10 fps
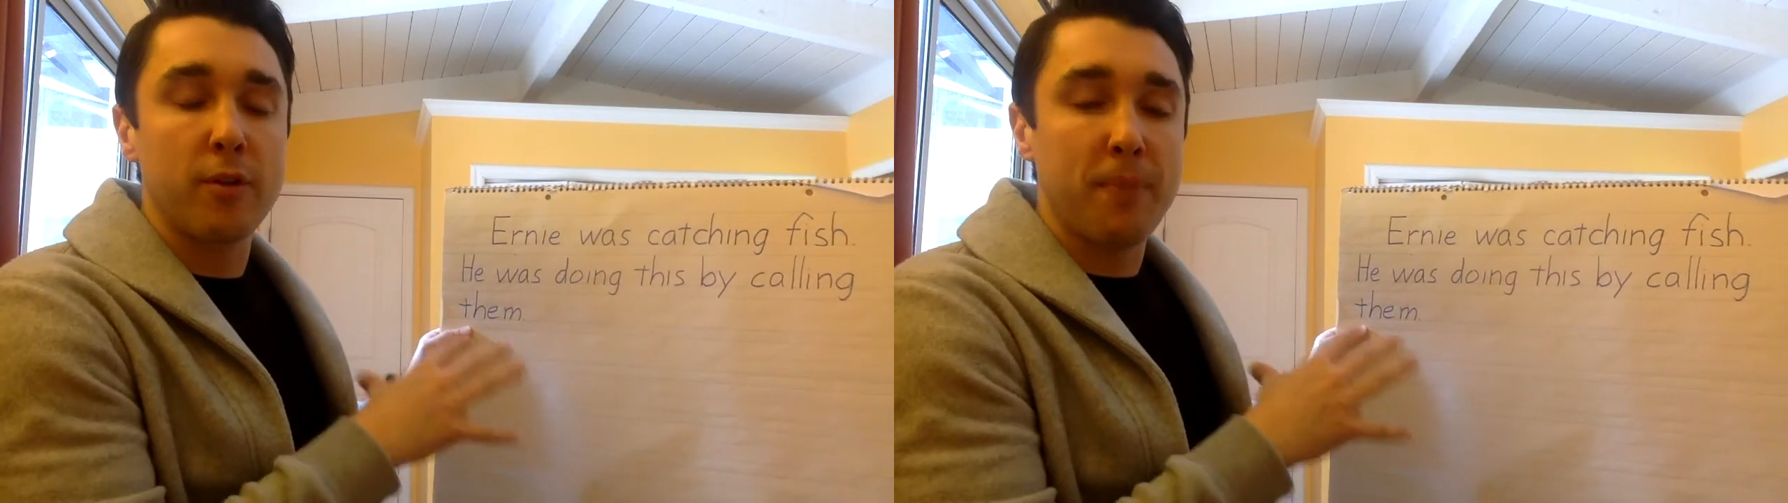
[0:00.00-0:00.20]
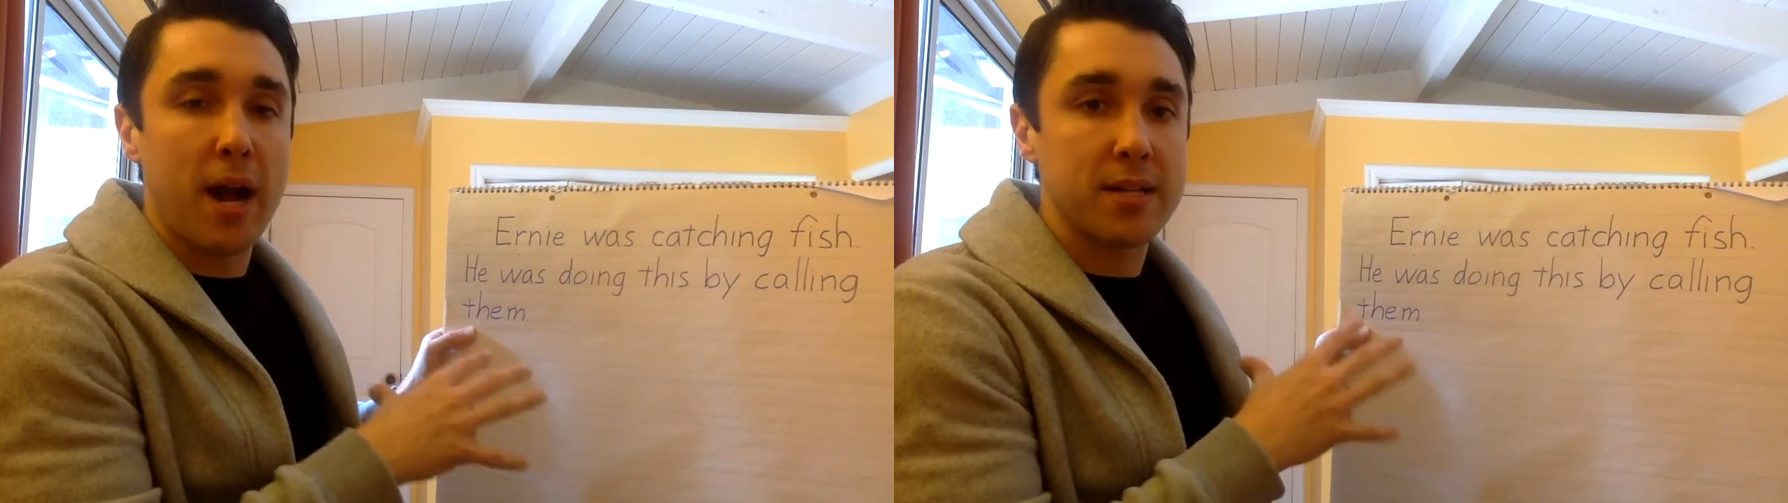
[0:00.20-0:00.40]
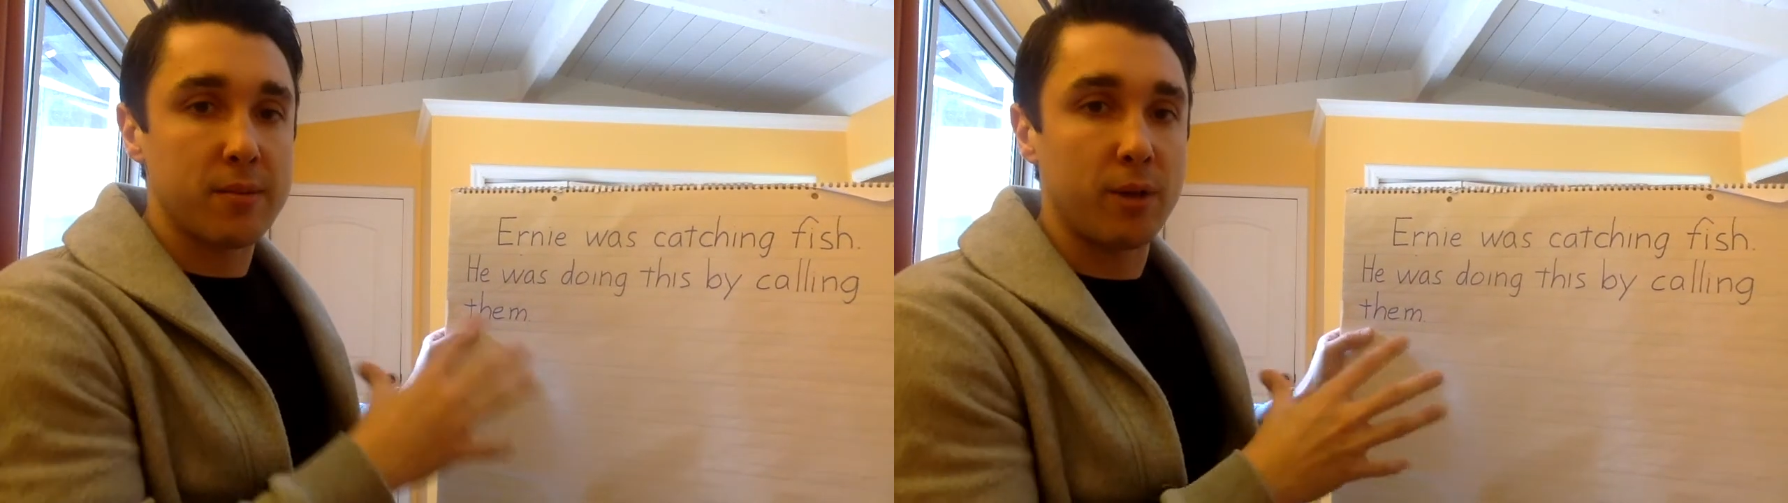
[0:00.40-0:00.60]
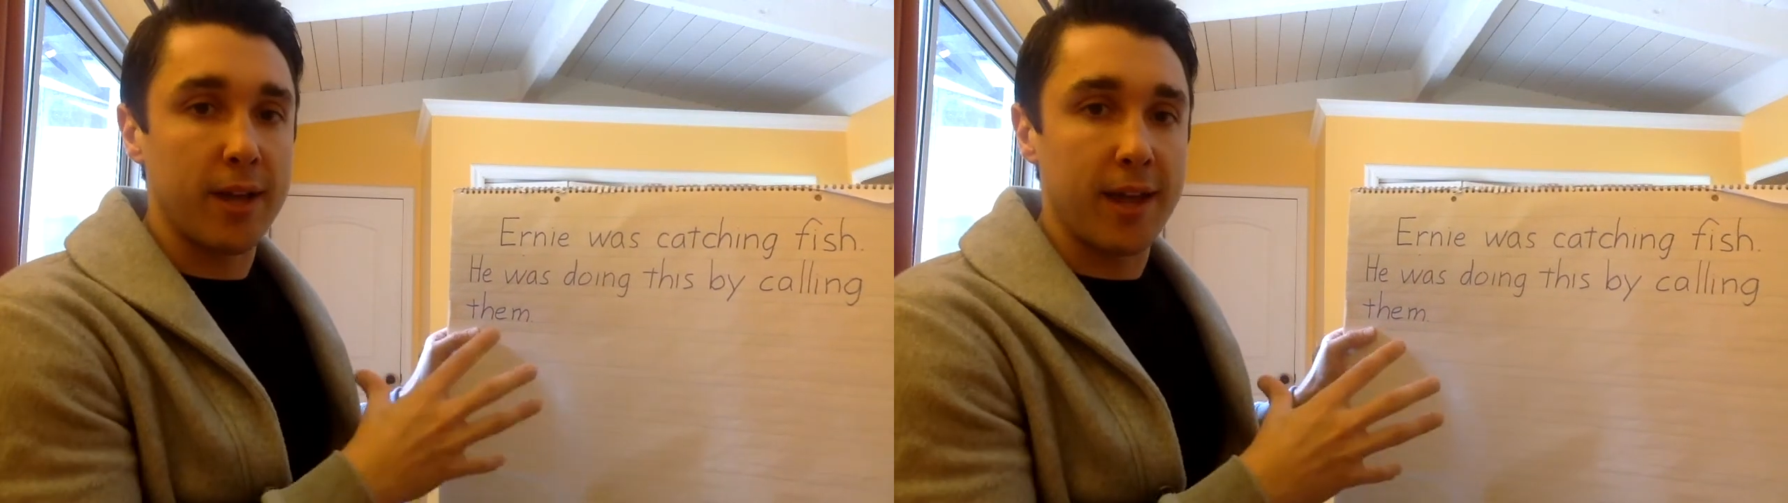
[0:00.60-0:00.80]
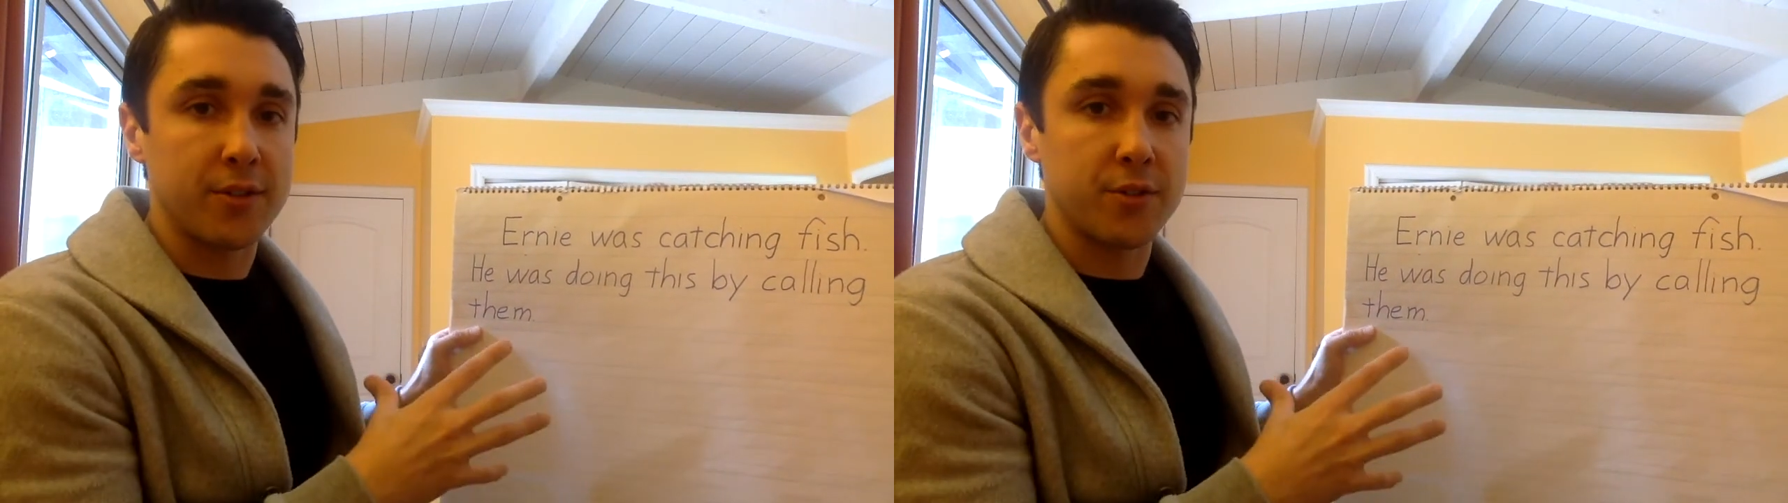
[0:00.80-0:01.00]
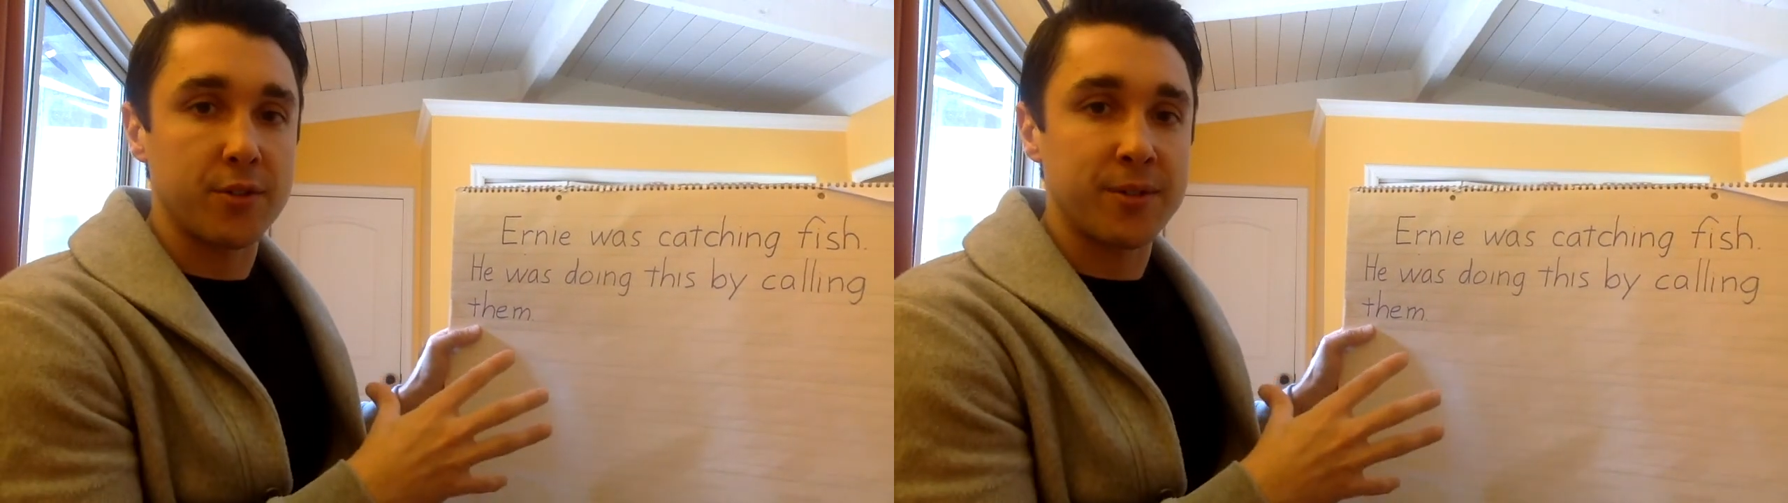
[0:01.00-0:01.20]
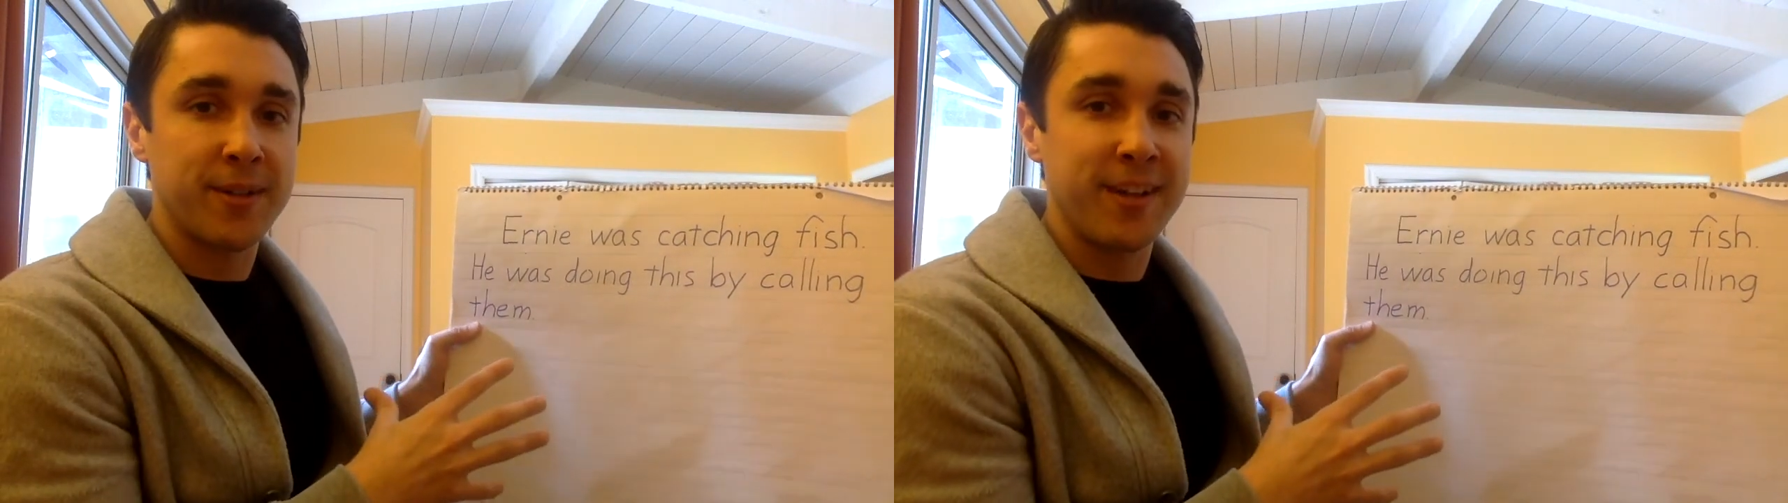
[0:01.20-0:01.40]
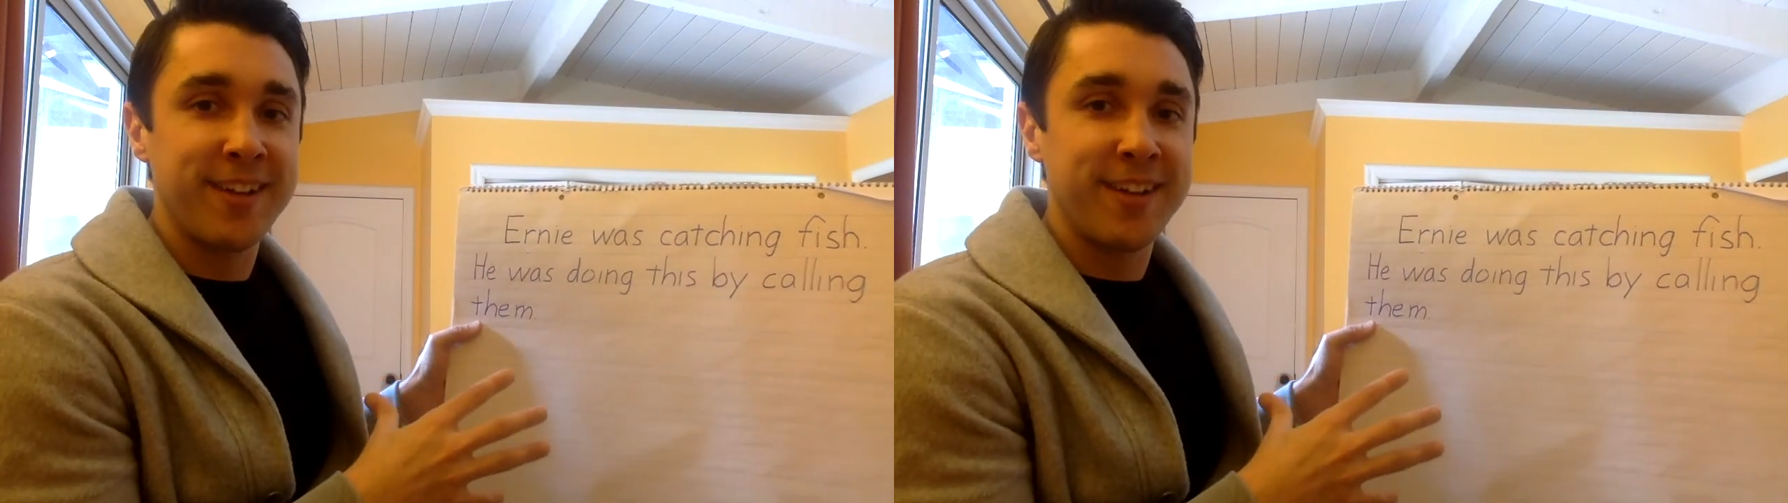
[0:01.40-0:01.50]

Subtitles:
possible answers.